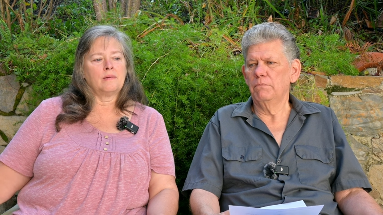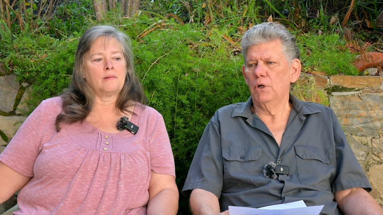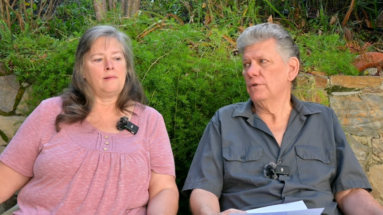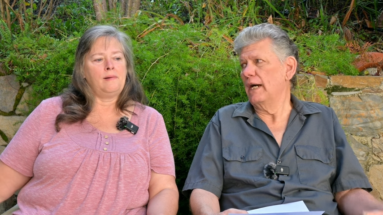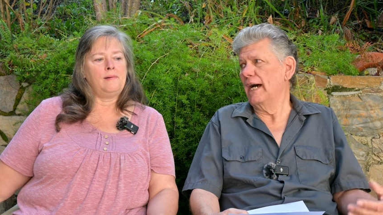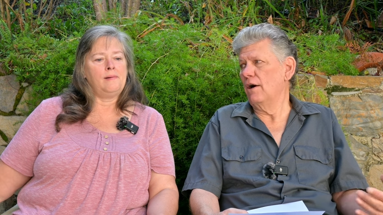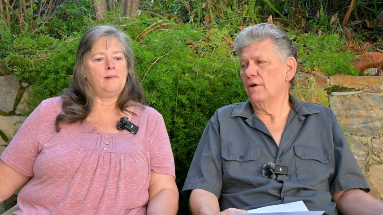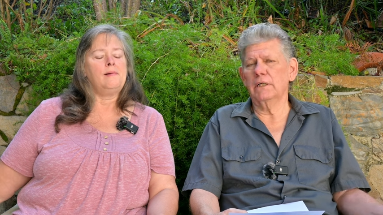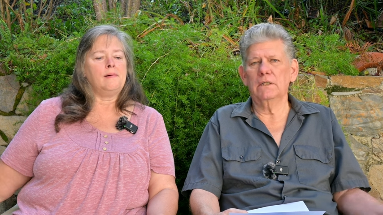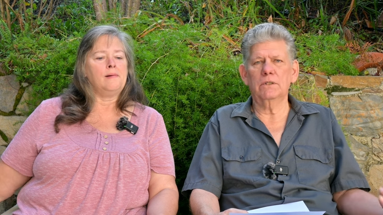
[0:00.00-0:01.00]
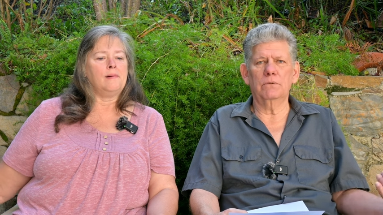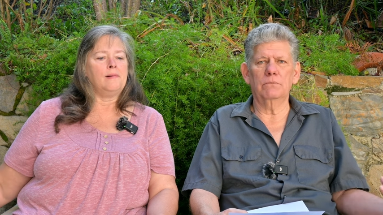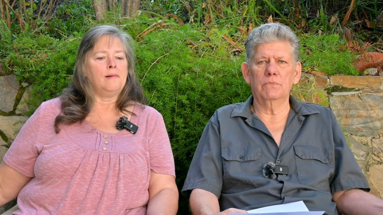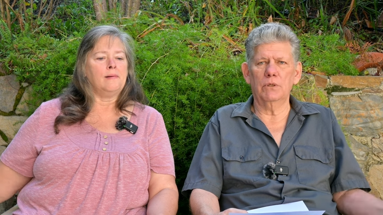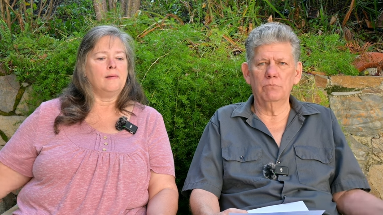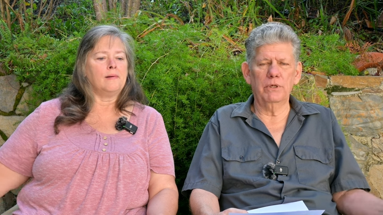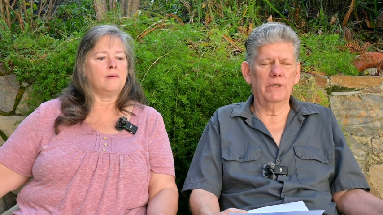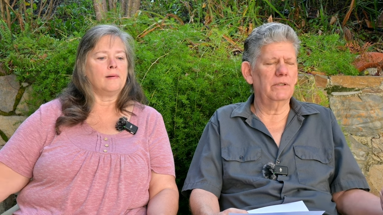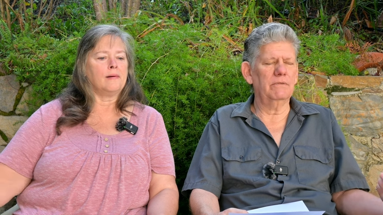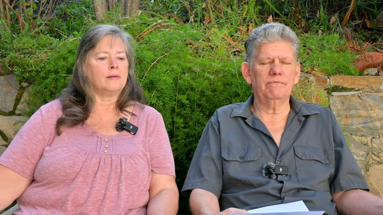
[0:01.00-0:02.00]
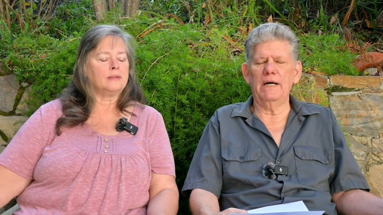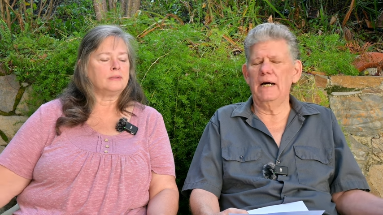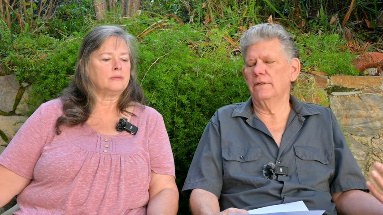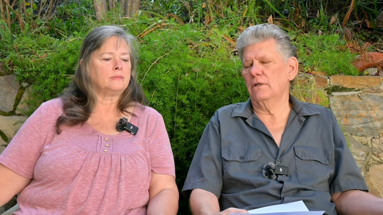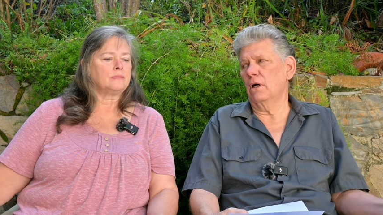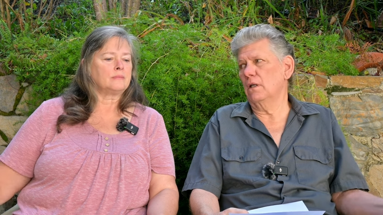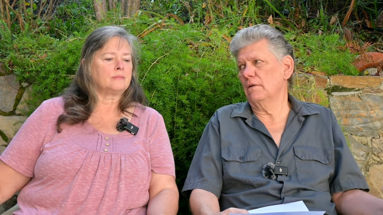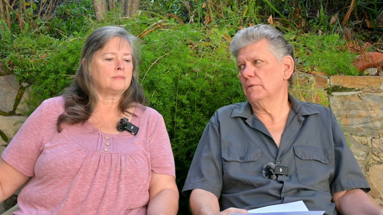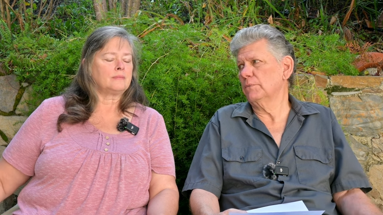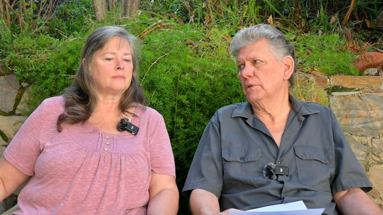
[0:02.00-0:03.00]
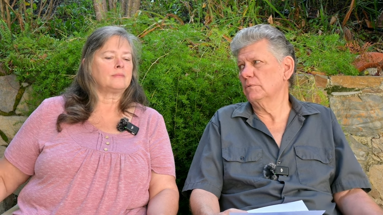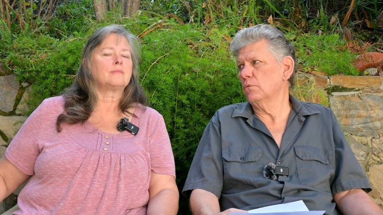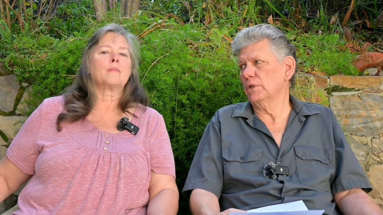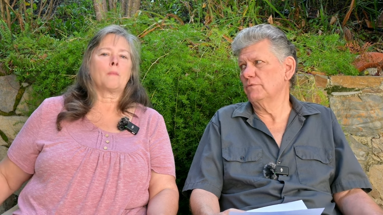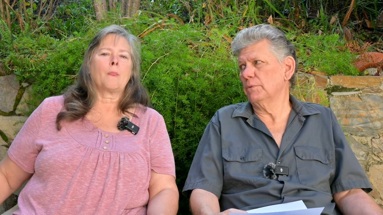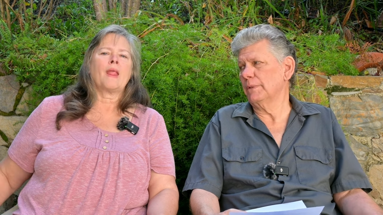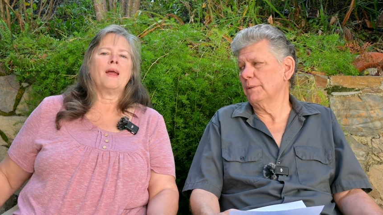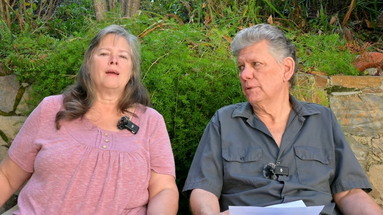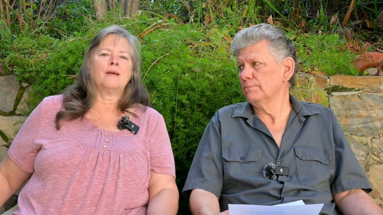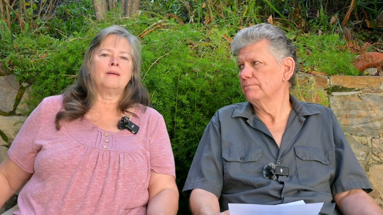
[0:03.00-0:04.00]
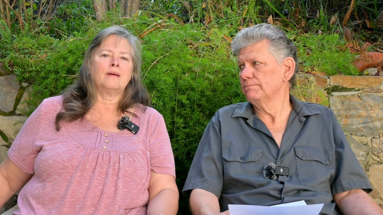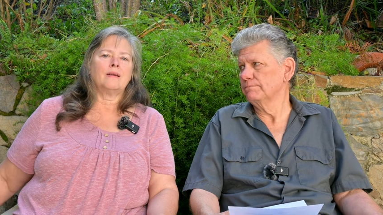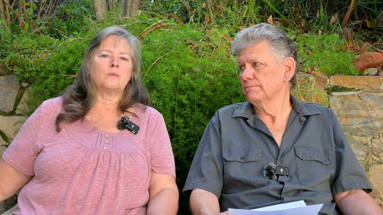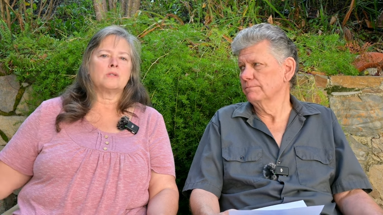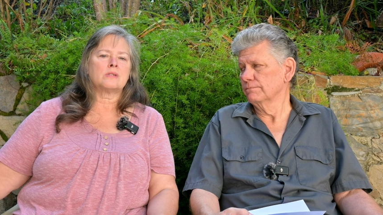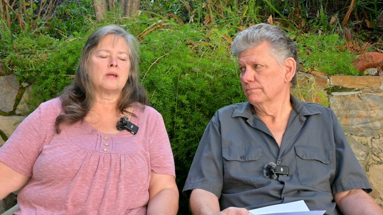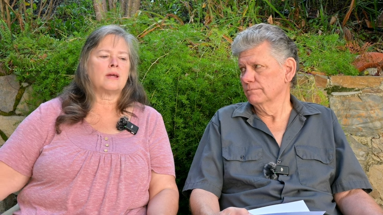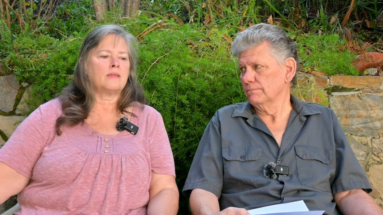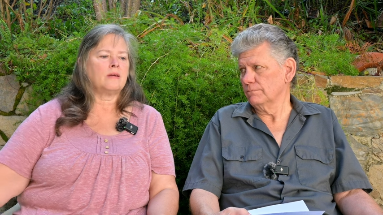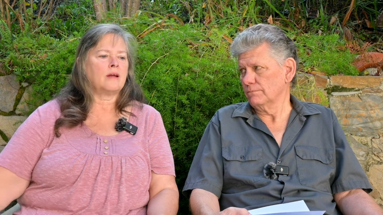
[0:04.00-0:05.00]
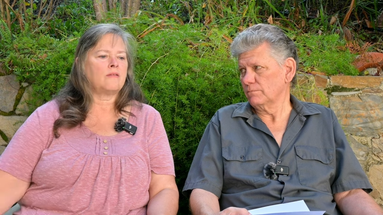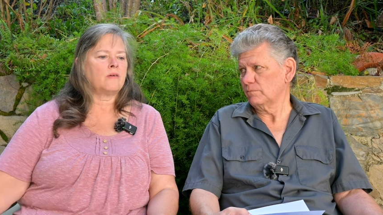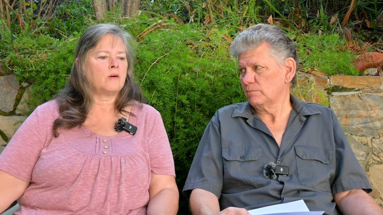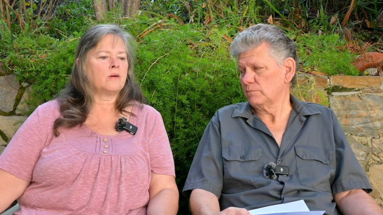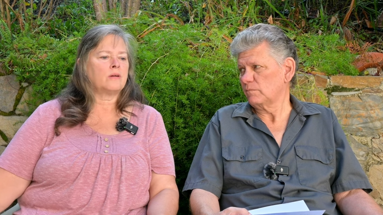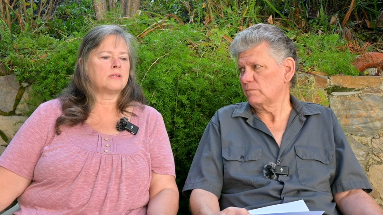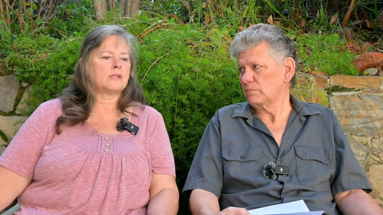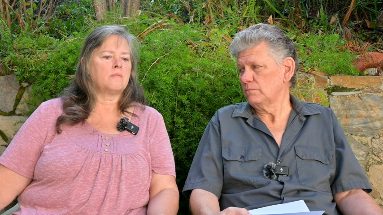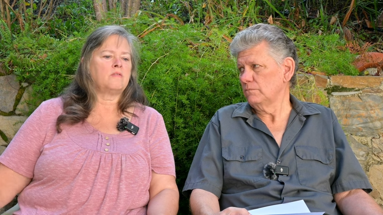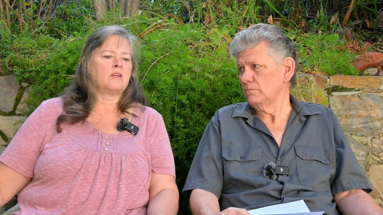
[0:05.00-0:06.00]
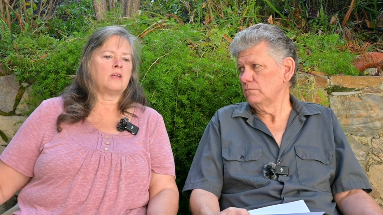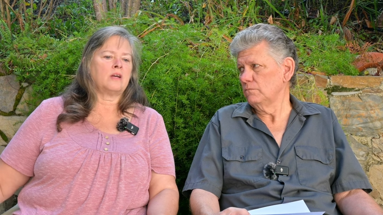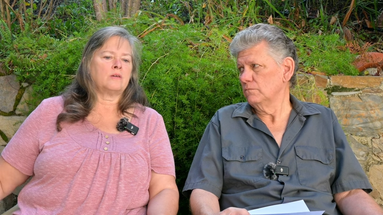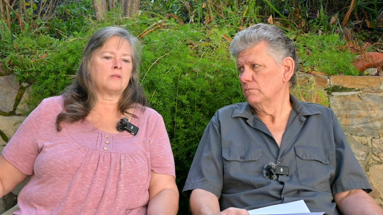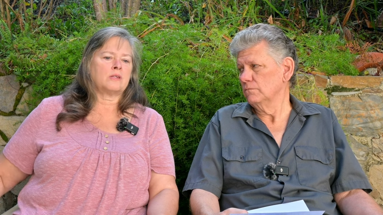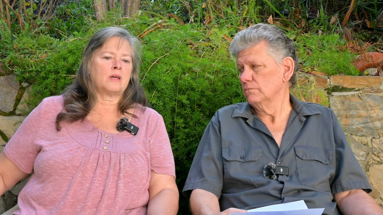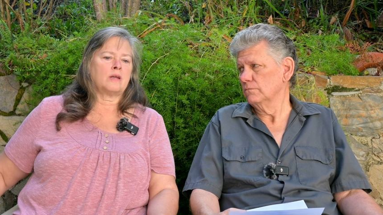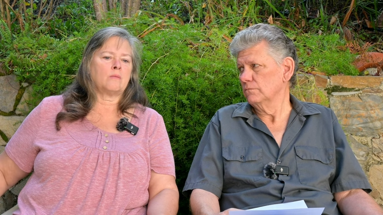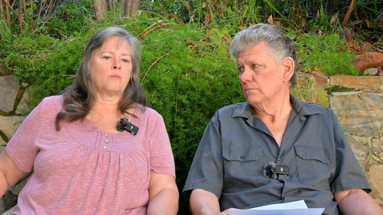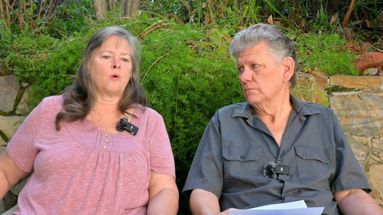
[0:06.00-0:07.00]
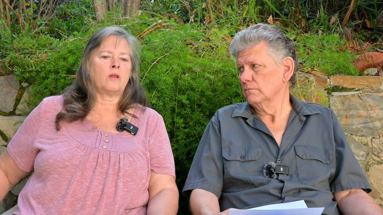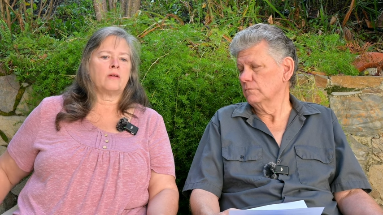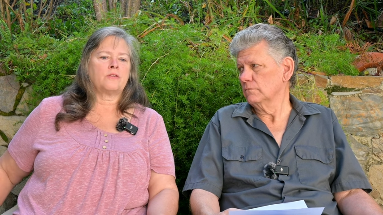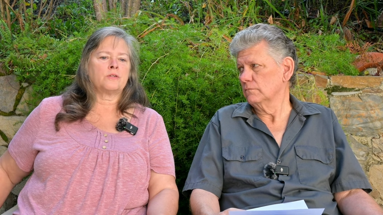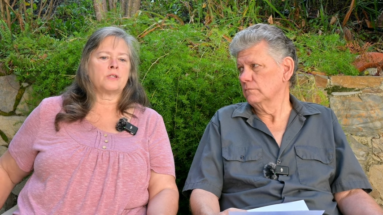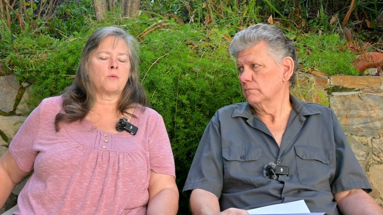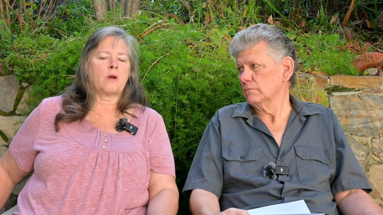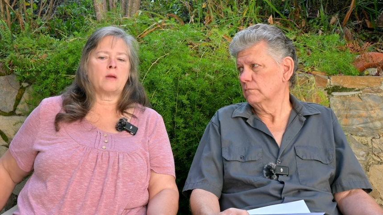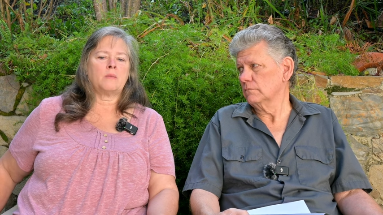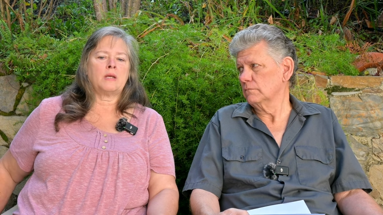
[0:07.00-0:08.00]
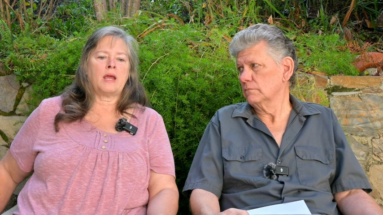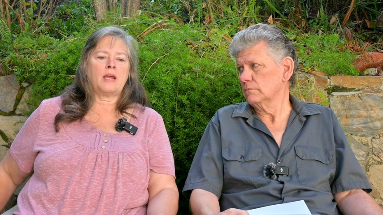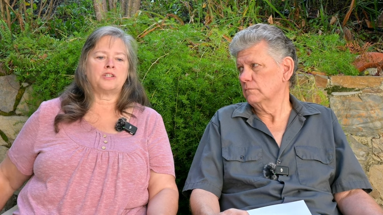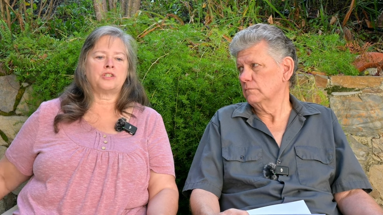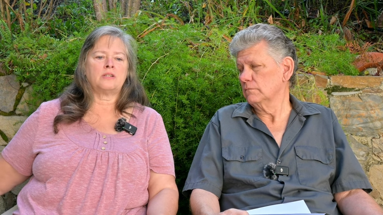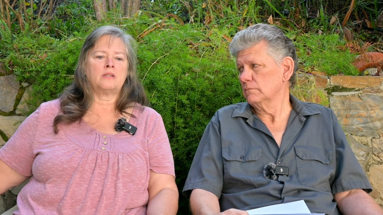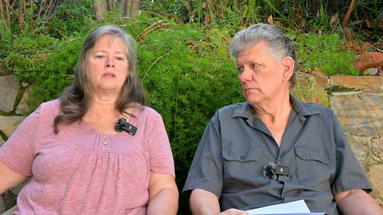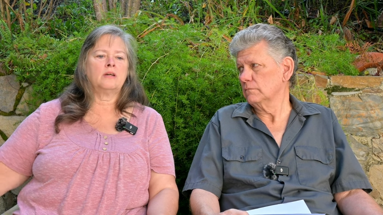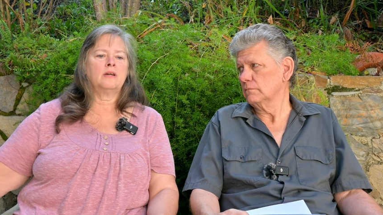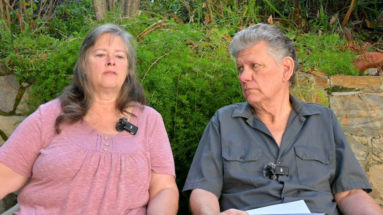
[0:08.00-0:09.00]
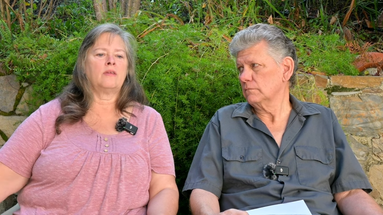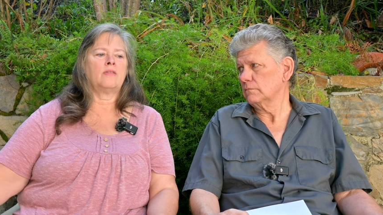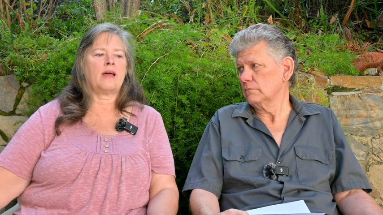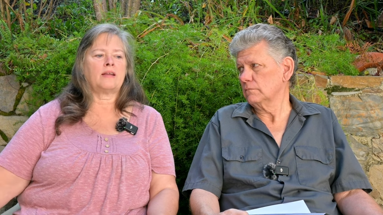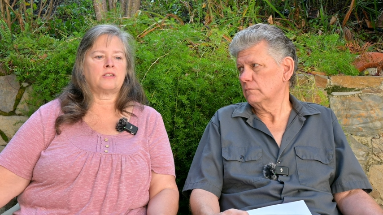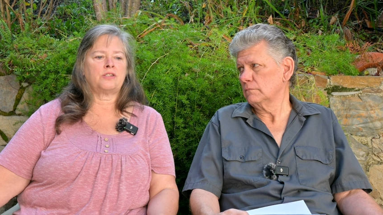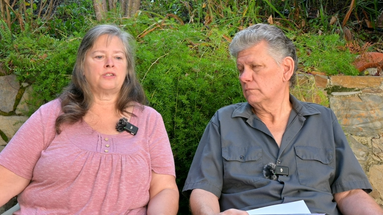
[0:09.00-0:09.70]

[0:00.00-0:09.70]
Speaker 1: both Aura, her, her brother, her father, all of them are wonderful people.
Speaker 2: Yeah, and I will say, I think I've heard on some videos that, well, if there's a recommendation, then that's